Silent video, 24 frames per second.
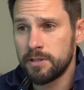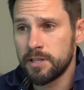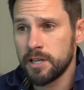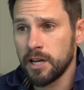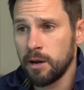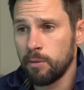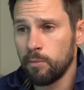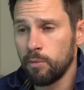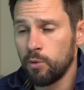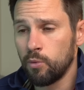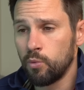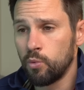
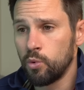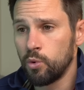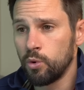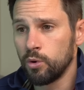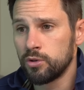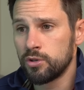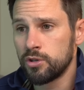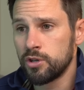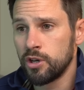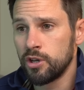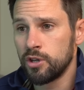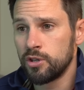time in the
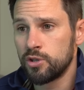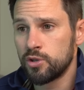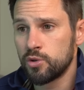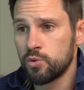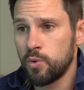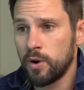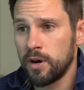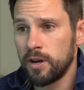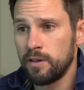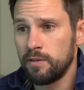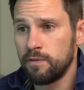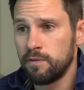water
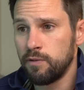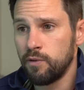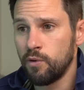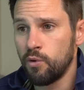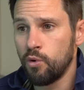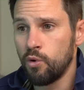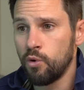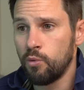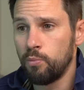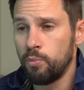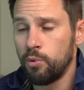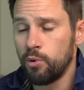
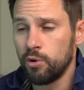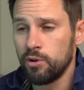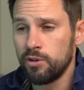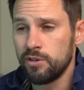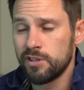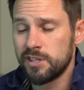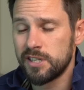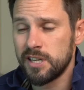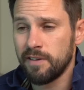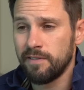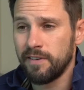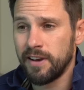
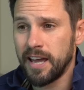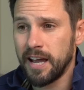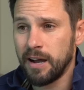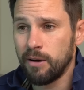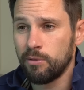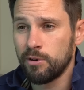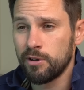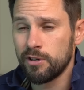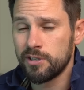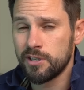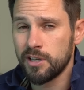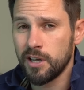24.7
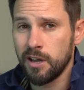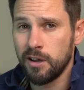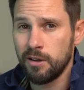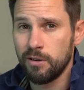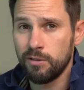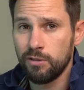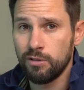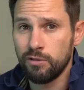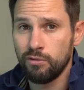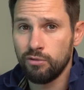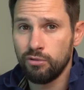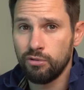hours, so
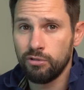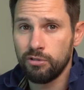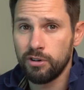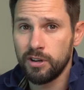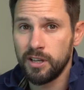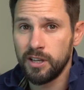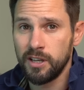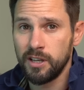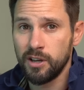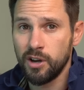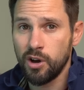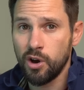they're
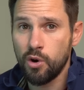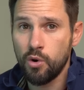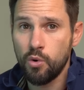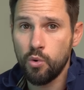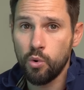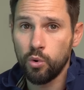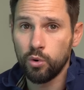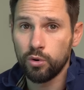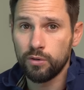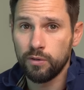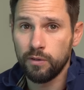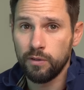already a
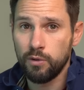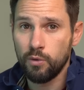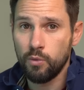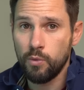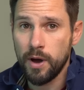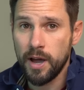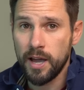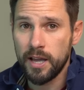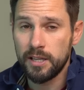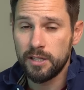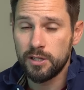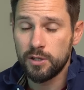quarter of the
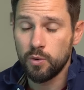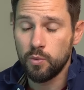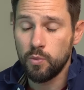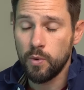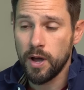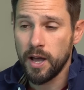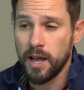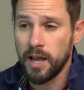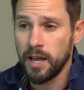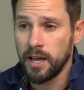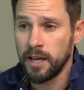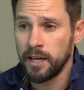way to
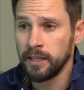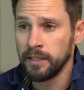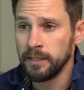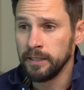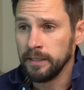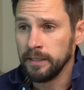where